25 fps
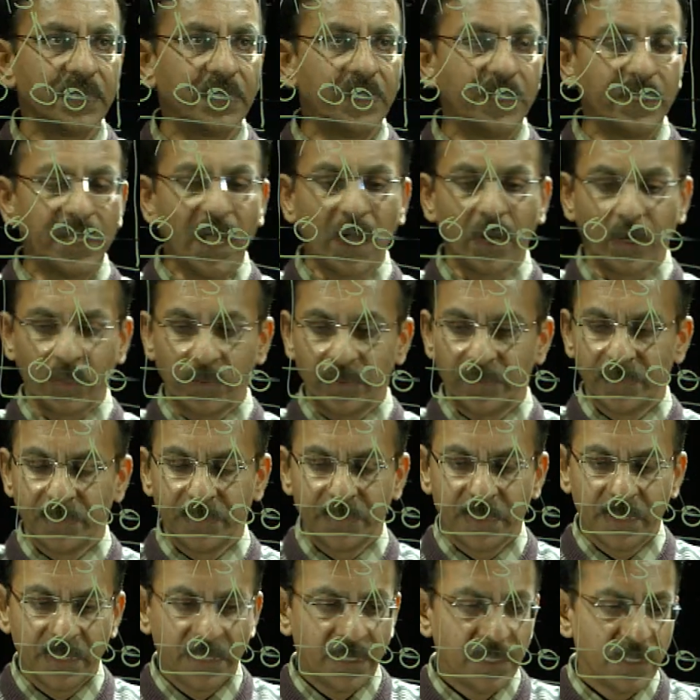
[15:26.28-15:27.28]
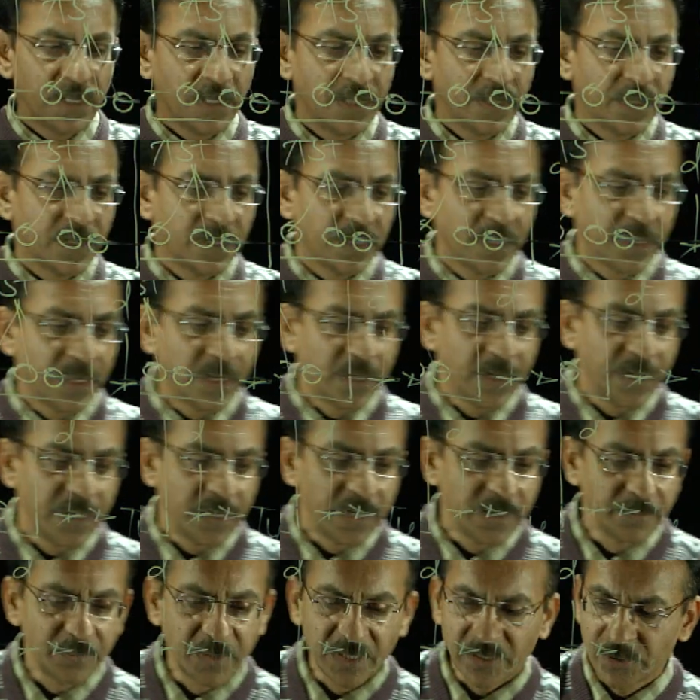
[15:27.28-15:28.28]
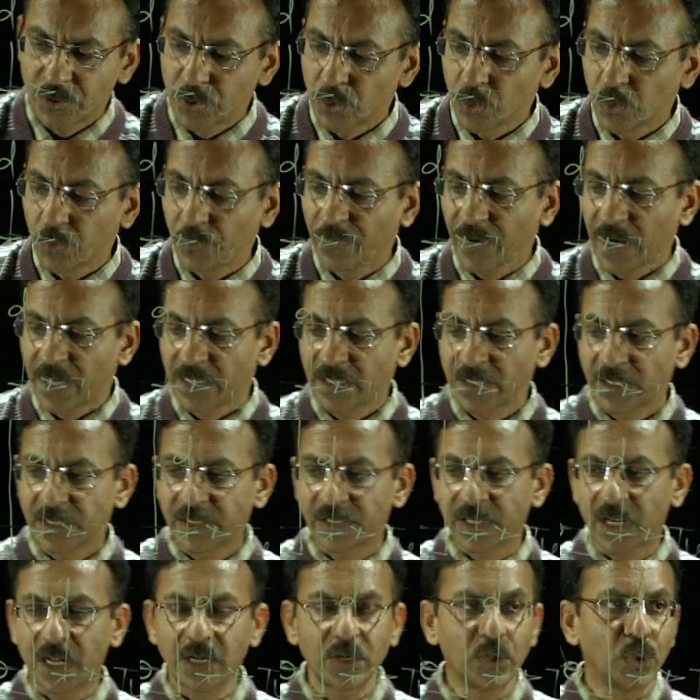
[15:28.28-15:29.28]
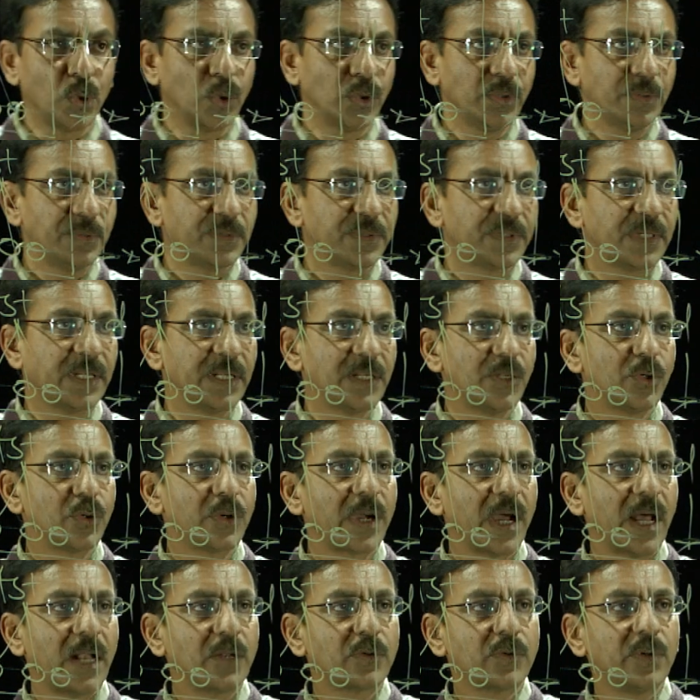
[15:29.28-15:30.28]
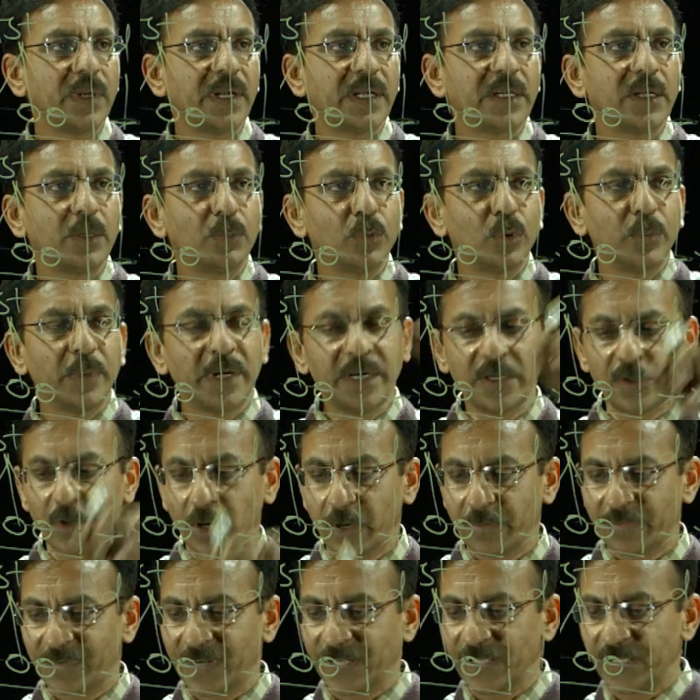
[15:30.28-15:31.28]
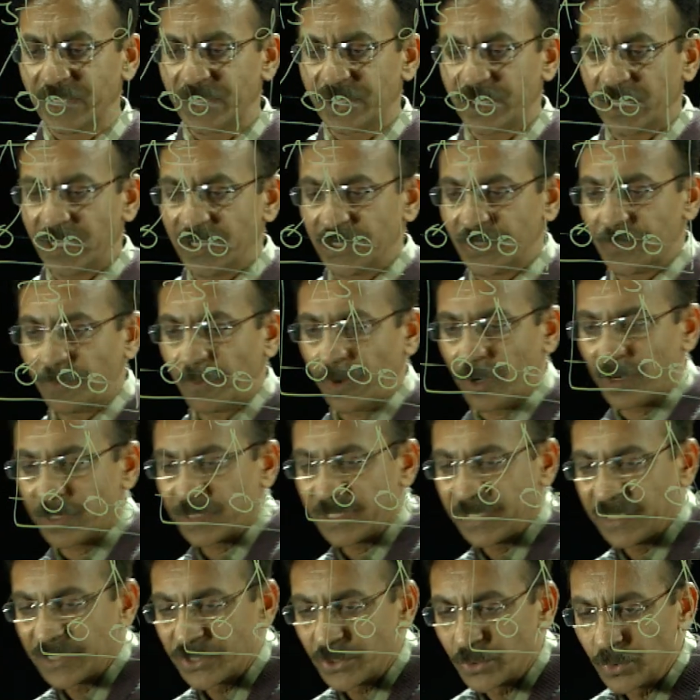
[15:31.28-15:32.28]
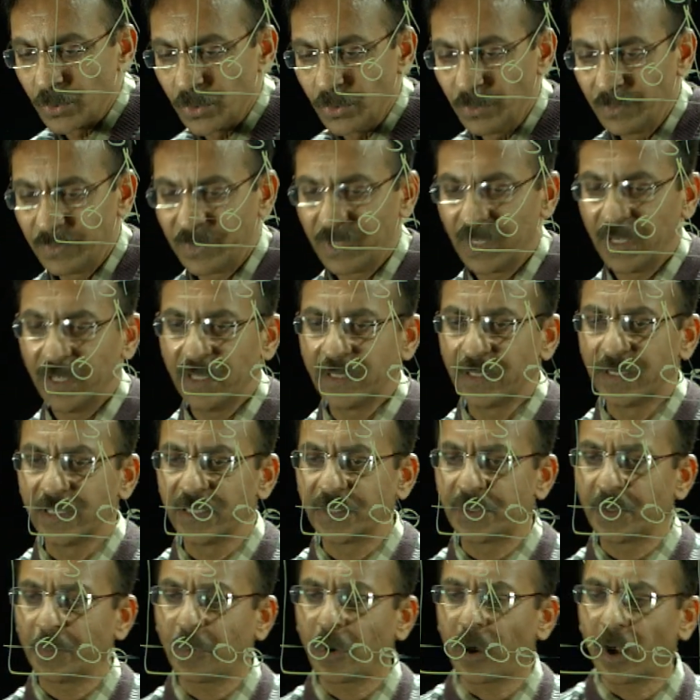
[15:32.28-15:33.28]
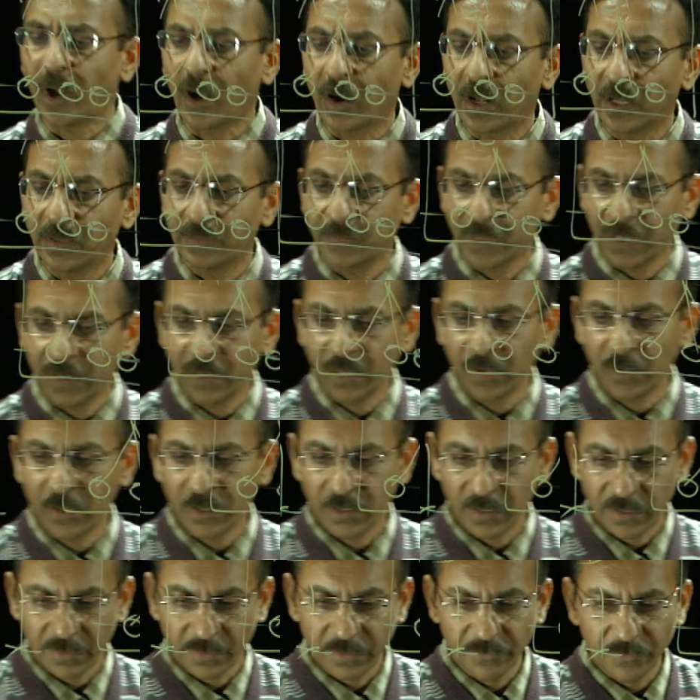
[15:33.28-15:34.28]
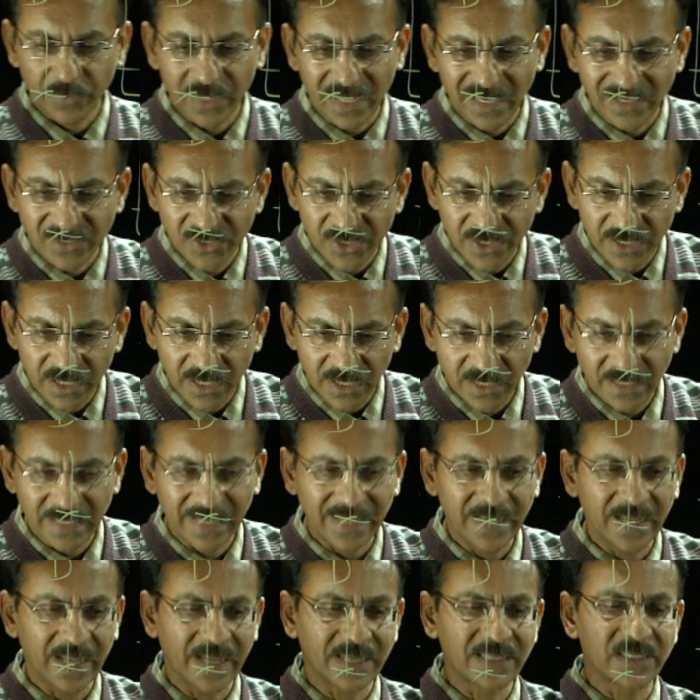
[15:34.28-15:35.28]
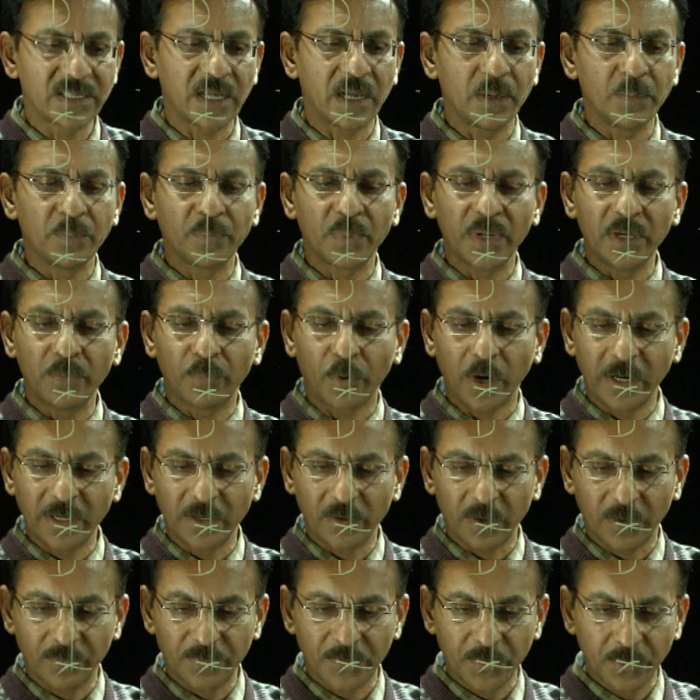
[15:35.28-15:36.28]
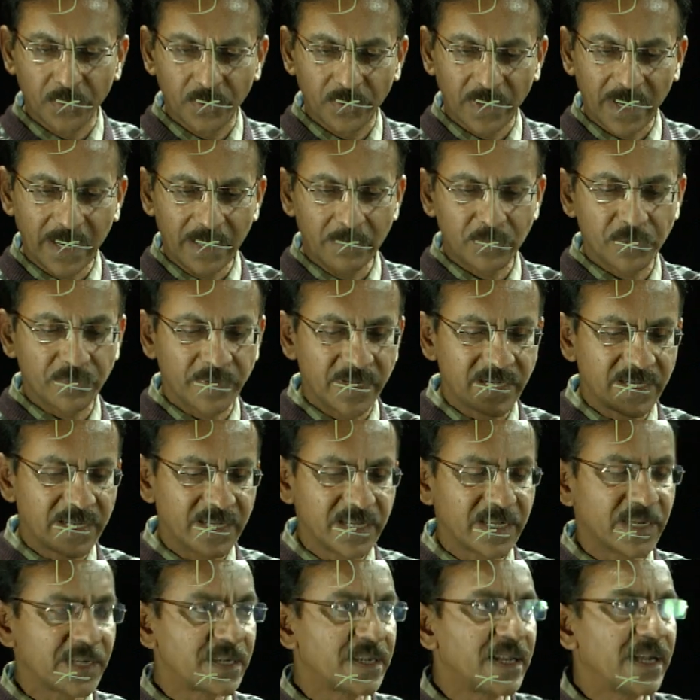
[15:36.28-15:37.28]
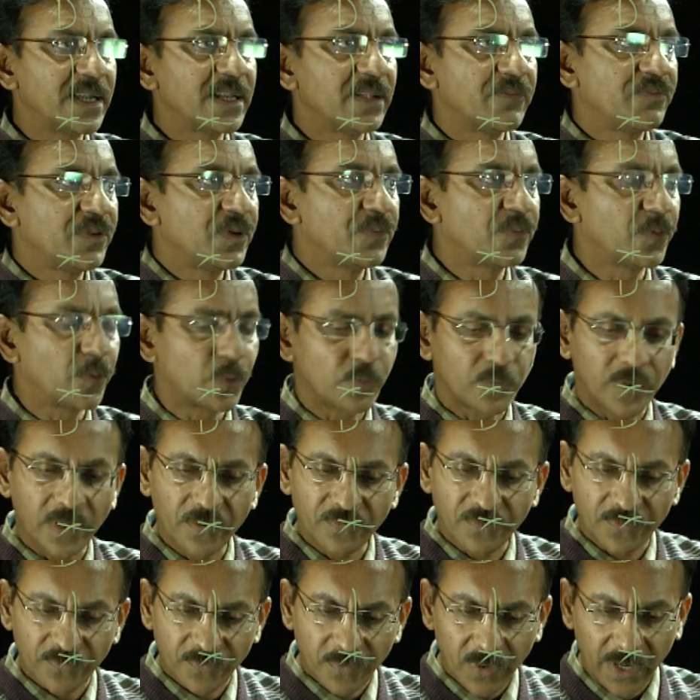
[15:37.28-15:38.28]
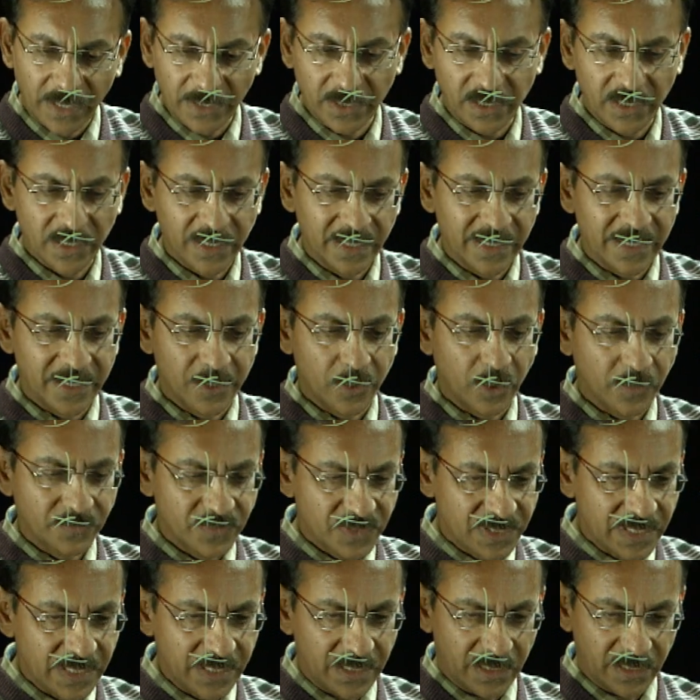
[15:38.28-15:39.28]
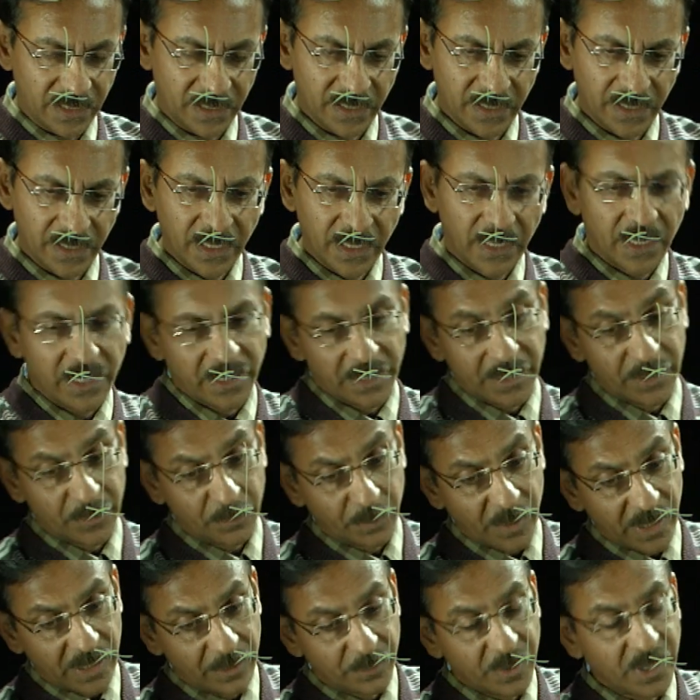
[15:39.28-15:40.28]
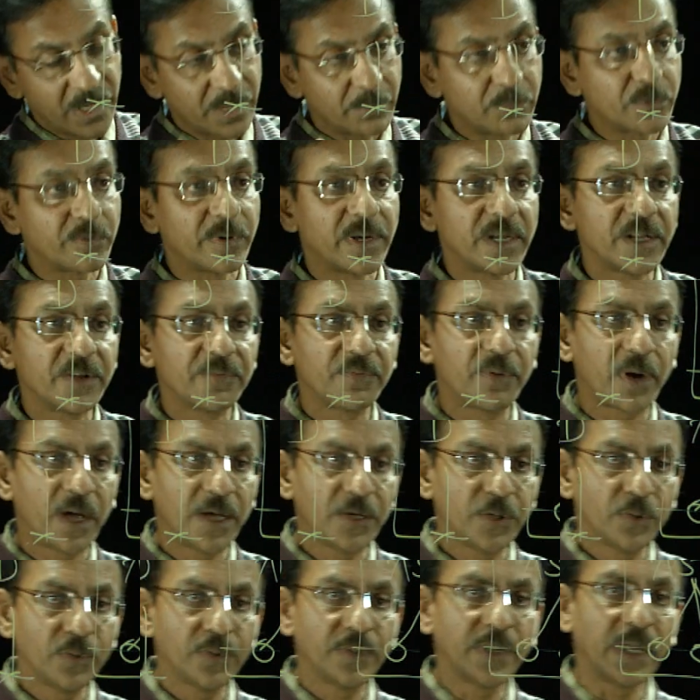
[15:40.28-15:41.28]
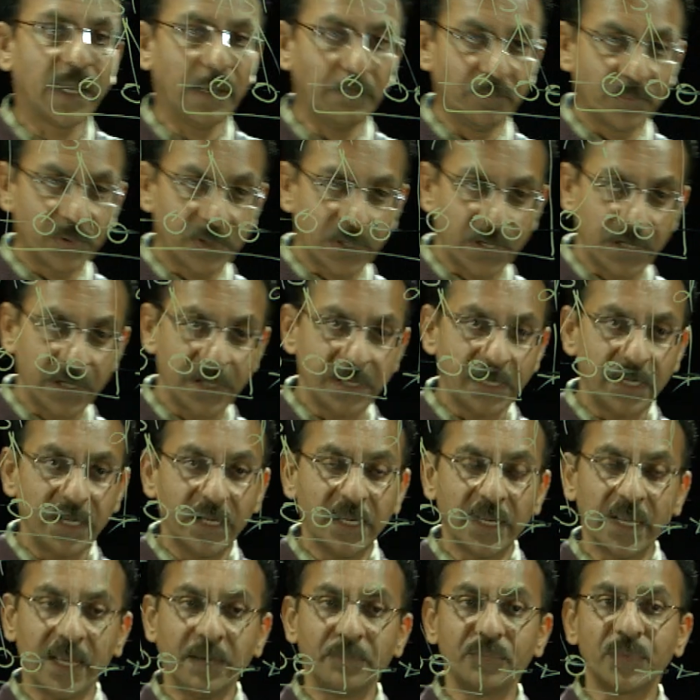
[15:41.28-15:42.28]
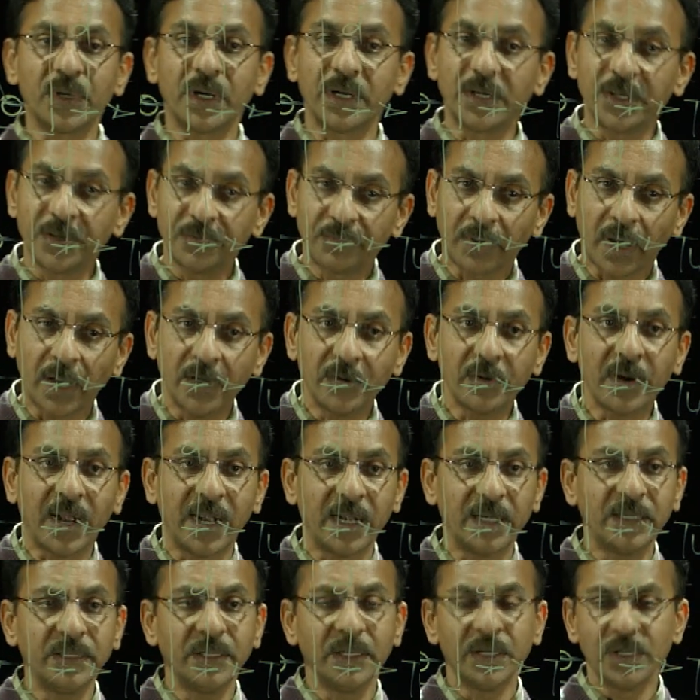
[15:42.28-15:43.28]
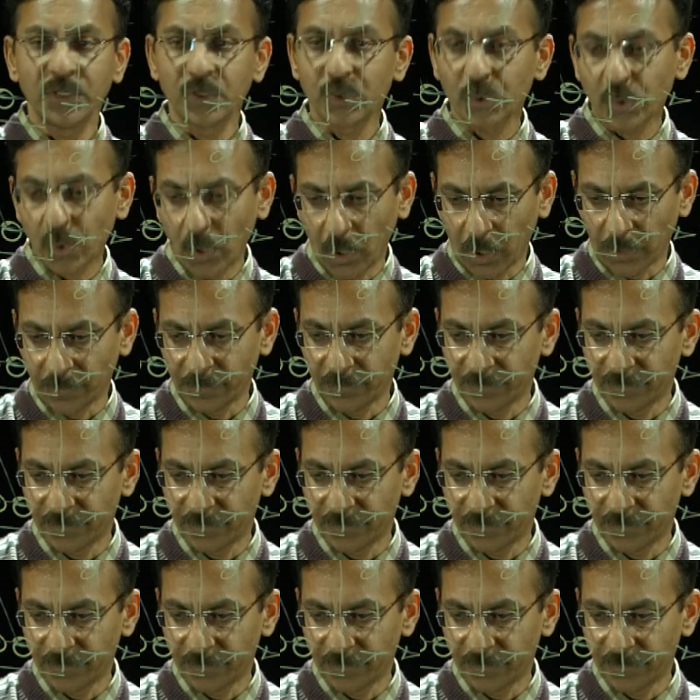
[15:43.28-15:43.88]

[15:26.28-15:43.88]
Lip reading: Now, if these two factors are known, then you calculate the moment of resistance for these two. This is we consider the example point of view M20 grade and Fe415 grade of steel. It may be M25, M30, M35 and so on.